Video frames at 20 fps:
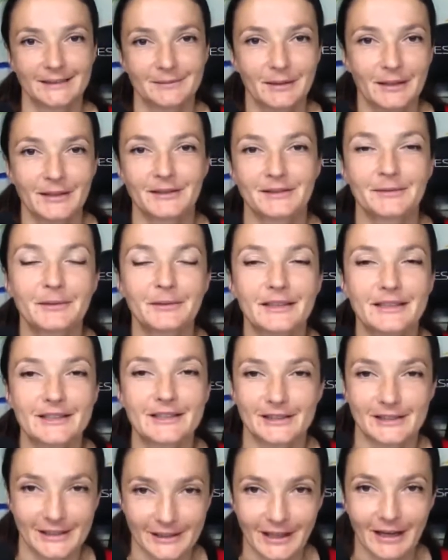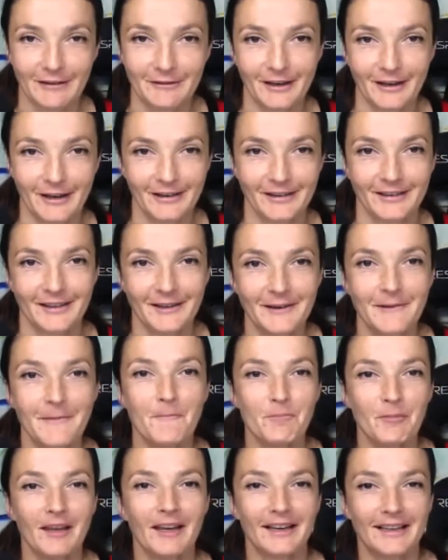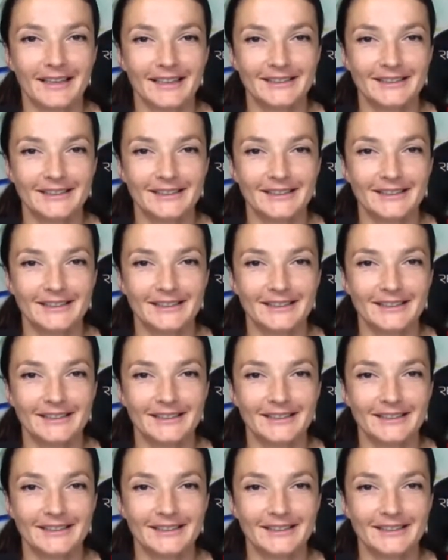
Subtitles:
because we just love it.